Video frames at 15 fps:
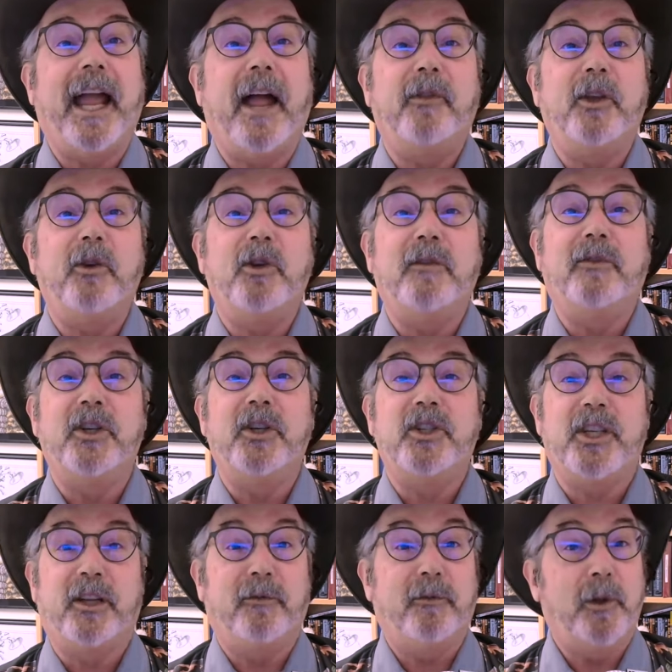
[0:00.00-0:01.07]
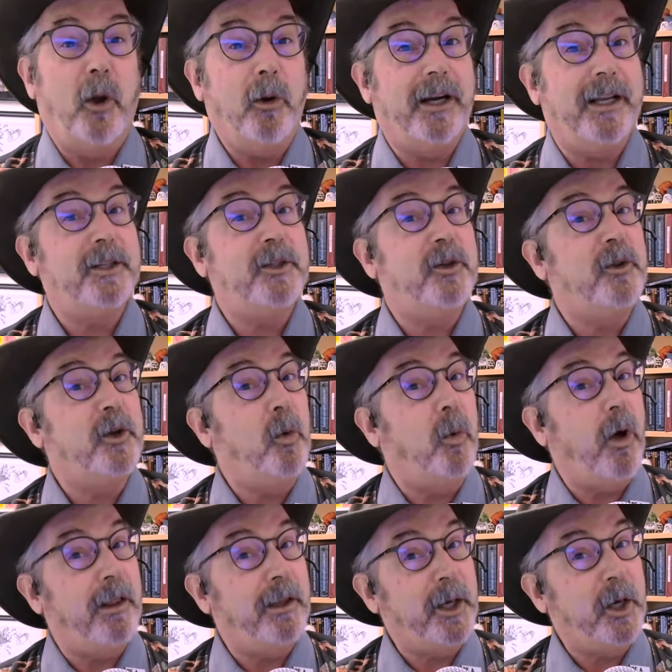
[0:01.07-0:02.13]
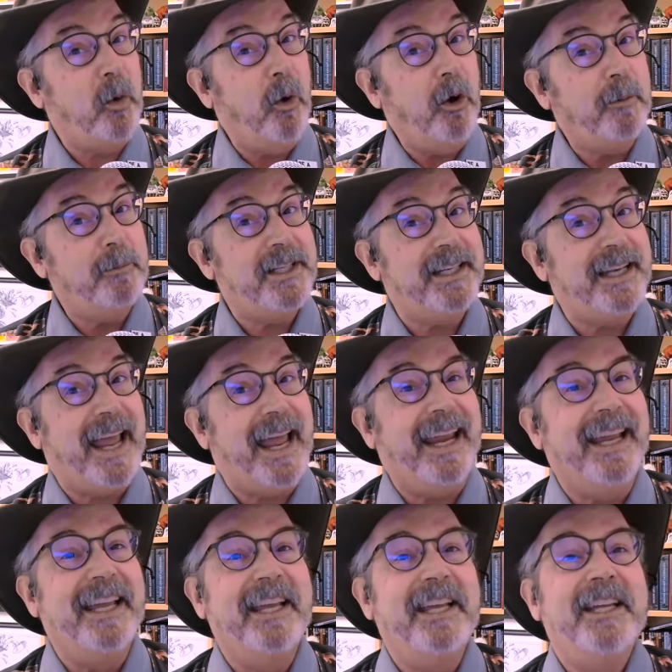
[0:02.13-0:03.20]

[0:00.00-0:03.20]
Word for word: at the University of Florida to the Quality Quorum today